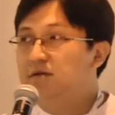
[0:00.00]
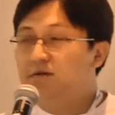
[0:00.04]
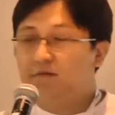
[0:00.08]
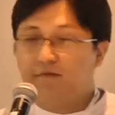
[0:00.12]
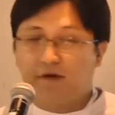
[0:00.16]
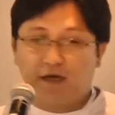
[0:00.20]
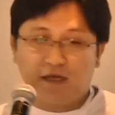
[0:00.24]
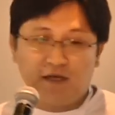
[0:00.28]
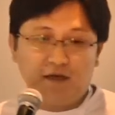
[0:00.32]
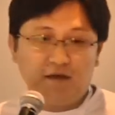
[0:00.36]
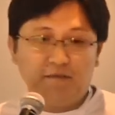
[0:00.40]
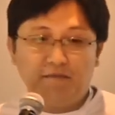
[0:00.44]

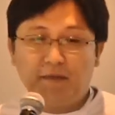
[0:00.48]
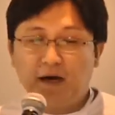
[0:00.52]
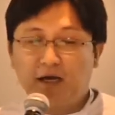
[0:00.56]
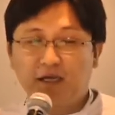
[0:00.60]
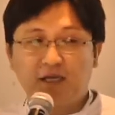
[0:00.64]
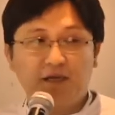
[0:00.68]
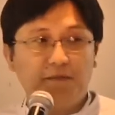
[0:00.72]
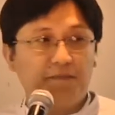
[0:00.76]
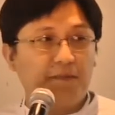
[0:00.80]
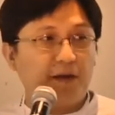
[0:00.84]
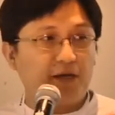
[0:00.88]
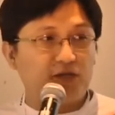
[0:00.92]
right? It
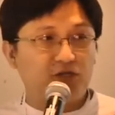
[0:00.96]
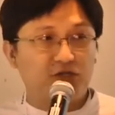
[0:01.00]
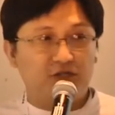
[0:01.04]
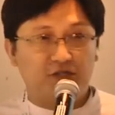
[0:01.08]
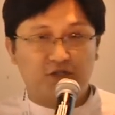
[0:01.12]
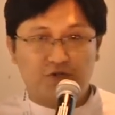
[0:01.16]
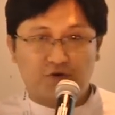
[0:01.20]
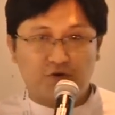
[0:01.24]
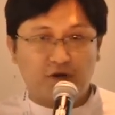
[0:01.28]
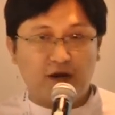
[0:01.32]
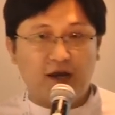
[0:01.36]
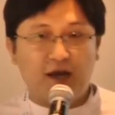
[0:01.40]
monkey
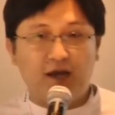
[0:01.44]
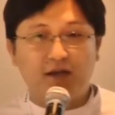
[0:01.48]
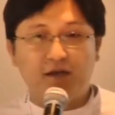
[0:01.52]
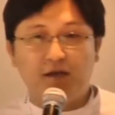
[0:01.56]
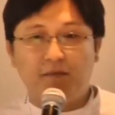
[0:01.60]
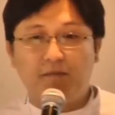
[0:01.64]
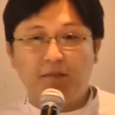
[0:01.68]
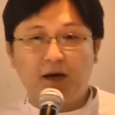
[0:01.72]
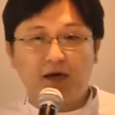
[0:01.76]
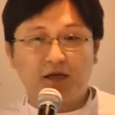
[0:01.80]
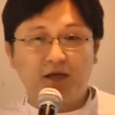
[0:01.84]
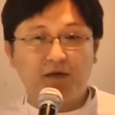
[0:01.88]
patches thread,
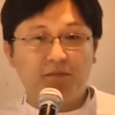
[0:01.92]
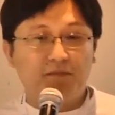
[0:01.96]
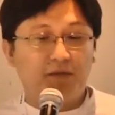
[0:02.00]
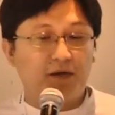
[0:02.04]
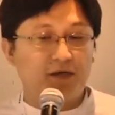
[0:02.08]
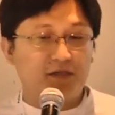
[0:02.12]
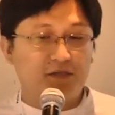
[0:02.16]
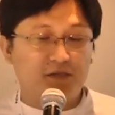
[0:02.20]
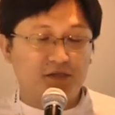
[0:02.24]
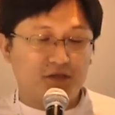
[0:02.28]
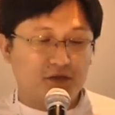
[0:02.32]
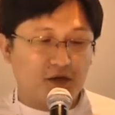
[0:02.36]
it monkey
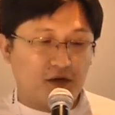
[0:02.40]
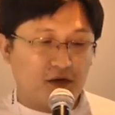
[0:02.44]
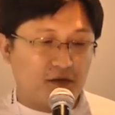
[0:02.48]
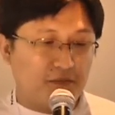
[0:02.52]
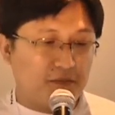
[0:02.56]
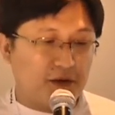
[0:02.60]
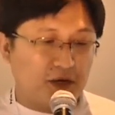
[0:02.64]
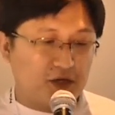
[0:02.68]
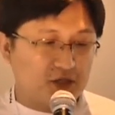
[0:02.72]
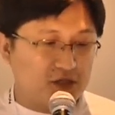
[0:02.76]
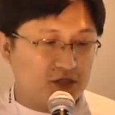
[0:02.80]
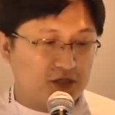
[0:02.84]
press, uh,
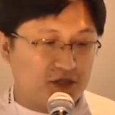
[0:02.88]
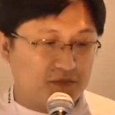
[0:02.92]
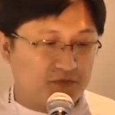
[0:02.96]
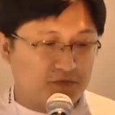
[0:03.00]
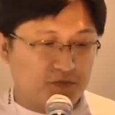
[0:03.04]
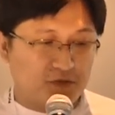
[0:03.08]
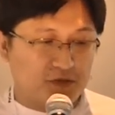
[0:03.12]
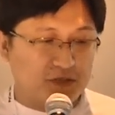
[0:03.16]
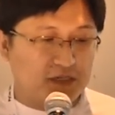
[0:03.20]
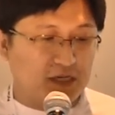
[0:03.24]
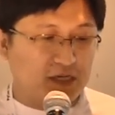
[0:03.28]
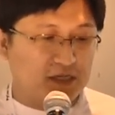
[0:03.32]
patches
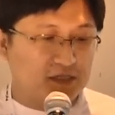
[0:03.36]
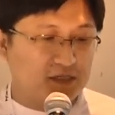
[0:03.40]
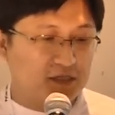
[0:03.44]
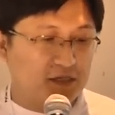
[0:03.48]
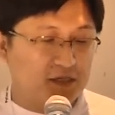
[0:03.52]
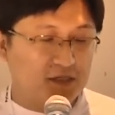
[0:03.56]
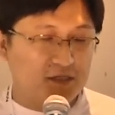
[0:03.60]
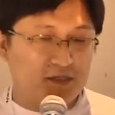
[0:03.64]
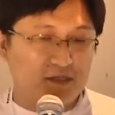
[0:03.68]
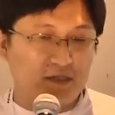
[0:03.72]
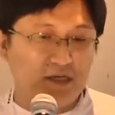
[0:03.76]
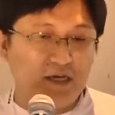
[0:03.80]

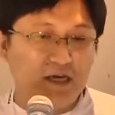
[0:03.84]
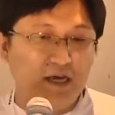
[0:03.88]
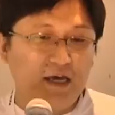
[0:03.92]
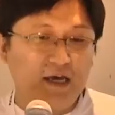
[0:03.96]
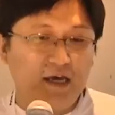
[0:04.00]
processes,